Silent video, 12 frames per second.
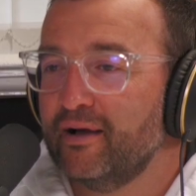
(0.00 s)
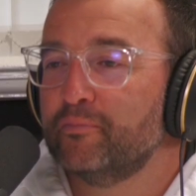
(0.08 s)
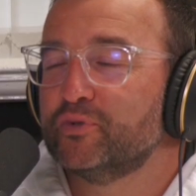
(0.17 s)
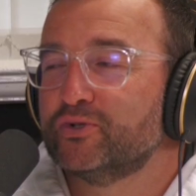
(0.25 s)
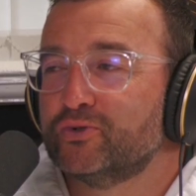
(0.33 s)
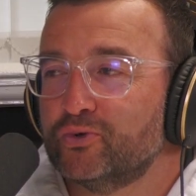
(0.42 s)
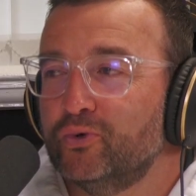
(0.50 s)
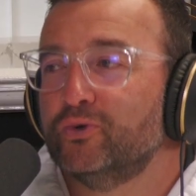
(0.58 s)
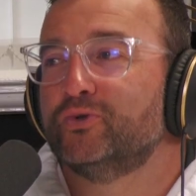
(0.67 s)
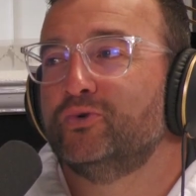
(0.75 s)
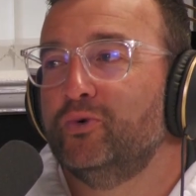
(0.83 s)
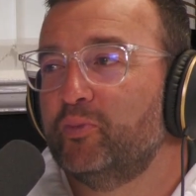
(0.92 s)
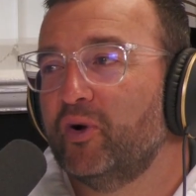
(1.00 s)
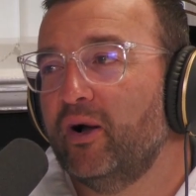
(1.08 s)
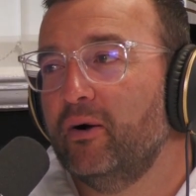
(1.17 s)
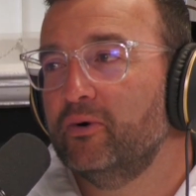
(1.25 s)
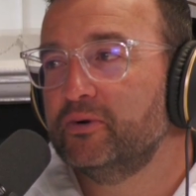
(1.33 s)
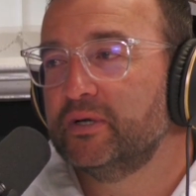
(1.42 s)
am so
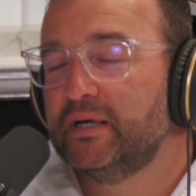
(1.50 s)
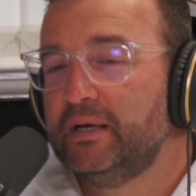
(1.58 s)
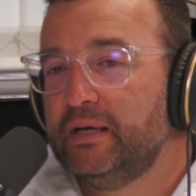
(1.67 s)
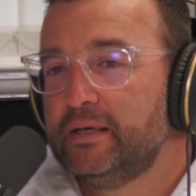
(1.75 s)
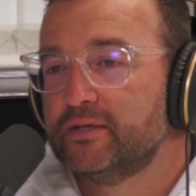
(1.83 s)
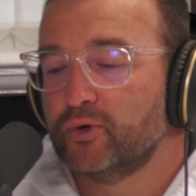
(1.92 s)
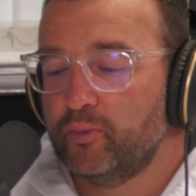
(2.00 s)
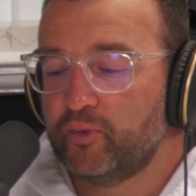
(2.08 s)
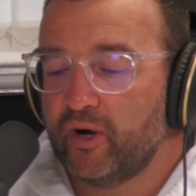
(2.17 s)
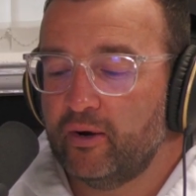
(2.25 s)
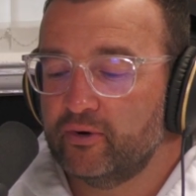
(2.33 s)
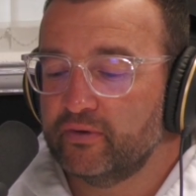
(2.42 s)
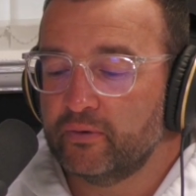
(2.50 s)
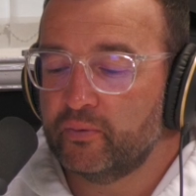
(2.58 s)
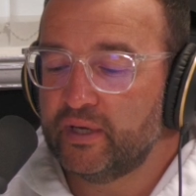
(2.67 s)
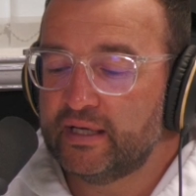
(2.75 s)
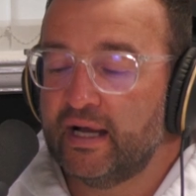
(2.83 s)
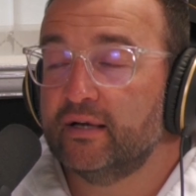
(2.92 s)
proud. So proud of the
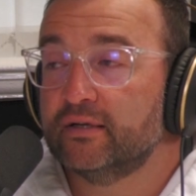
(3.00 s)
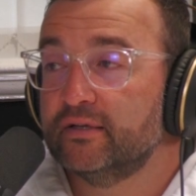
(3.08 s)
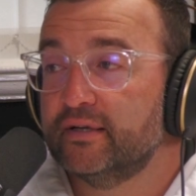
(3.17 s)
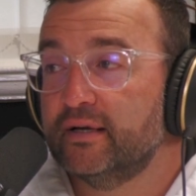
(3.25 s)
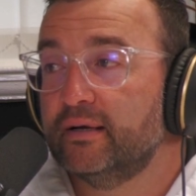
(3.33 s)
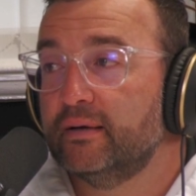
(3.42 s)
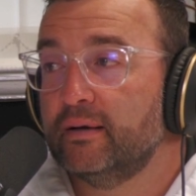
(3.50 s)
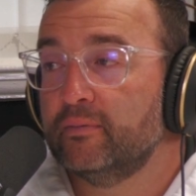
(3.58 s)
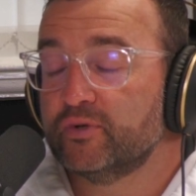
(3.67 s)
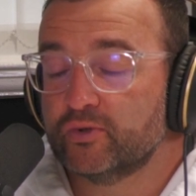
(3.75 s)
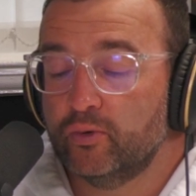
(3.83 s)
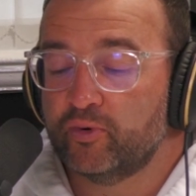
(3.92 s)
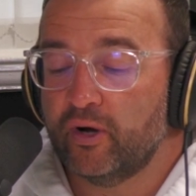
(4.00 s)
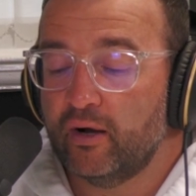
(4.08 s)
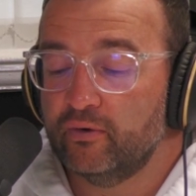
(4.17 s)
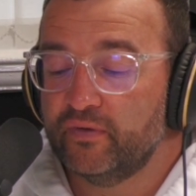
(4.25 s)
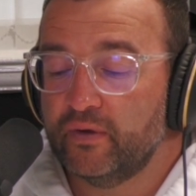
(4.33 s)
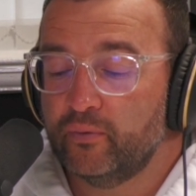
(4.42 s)
way you handled it. I'm so
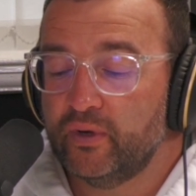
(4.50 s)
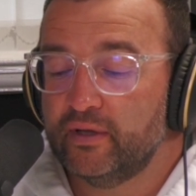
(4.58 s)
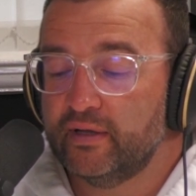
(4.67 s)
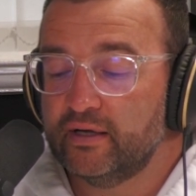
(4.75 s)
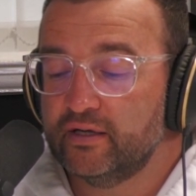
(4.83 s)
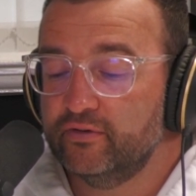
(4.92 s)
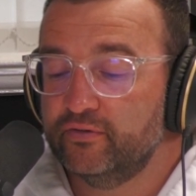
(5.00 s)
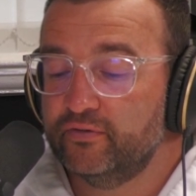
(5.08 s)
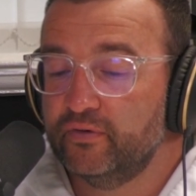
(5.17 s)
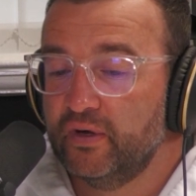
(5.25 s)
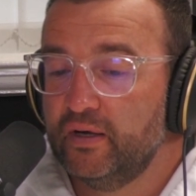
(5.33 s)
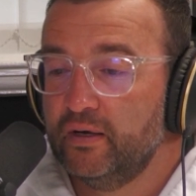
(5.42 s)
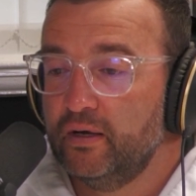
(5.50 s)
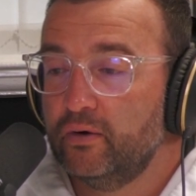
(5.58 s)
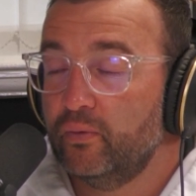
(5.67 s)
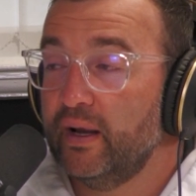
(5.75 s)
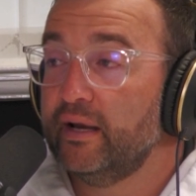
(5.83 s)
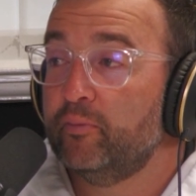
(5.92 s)
proud of the way that you've
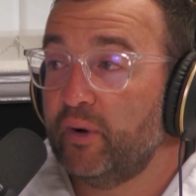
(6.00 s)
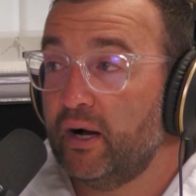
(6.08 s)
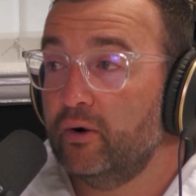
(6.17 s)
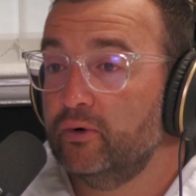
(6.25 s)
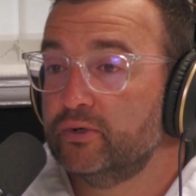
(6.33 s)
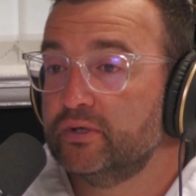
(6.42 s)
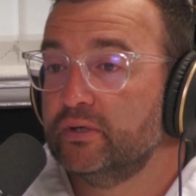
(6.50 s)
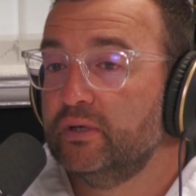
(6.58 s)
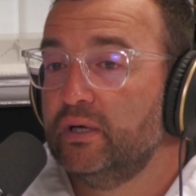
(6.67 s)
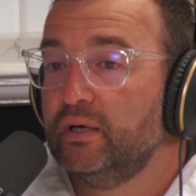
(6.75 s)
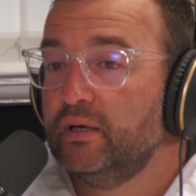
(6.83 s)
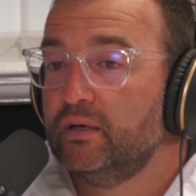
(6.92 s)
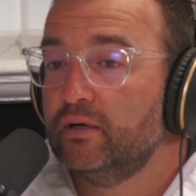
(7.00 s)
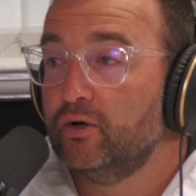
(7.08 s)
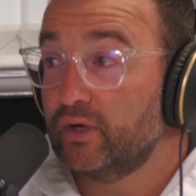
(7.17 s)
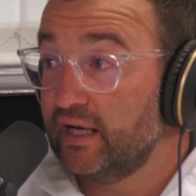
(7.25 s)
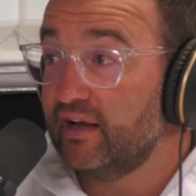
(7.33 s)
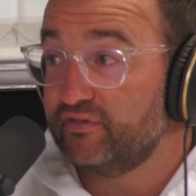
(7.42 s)
went about
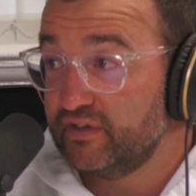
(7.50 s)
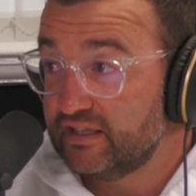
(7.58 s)
looking after